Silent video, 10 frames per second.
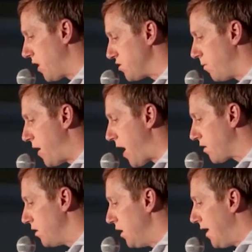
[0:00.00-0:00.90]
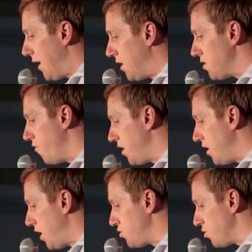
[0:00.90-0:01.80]
that's unbacked. It is of a
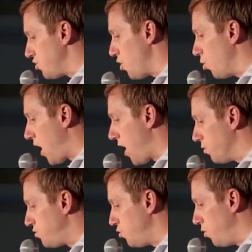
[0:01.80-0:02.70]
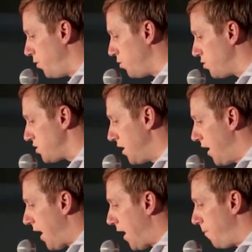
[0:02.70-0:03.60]
nature so liable to abuse,
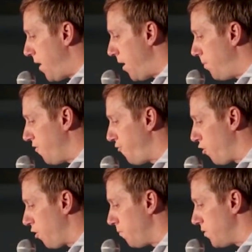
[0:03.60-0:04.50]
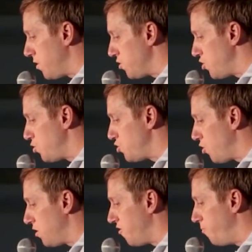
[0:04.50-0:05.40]
and it may be affirmed so
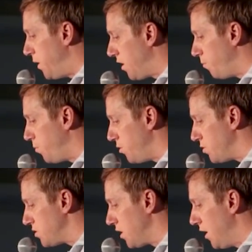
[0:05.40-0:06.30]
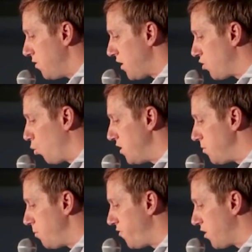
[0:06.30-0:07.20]
certain of being abused, that the
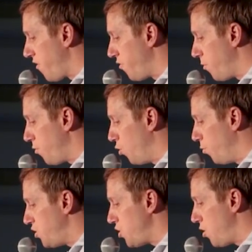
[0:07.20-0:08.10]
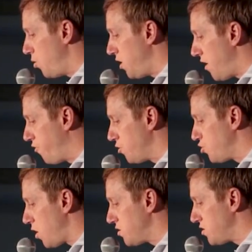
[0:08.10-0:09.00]
wisdom of the government will be shown in never
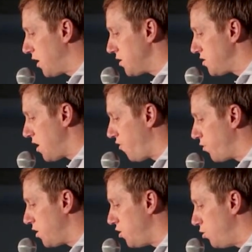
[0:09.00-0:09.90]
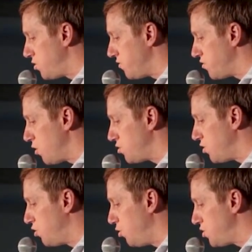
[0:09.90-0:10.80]
trusting itself with the use of so
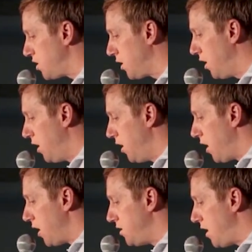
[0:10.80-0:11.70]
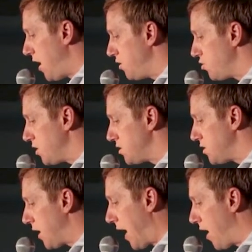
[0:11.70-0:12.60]
seducing a
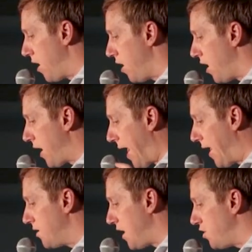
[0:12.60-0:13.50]
dangerous and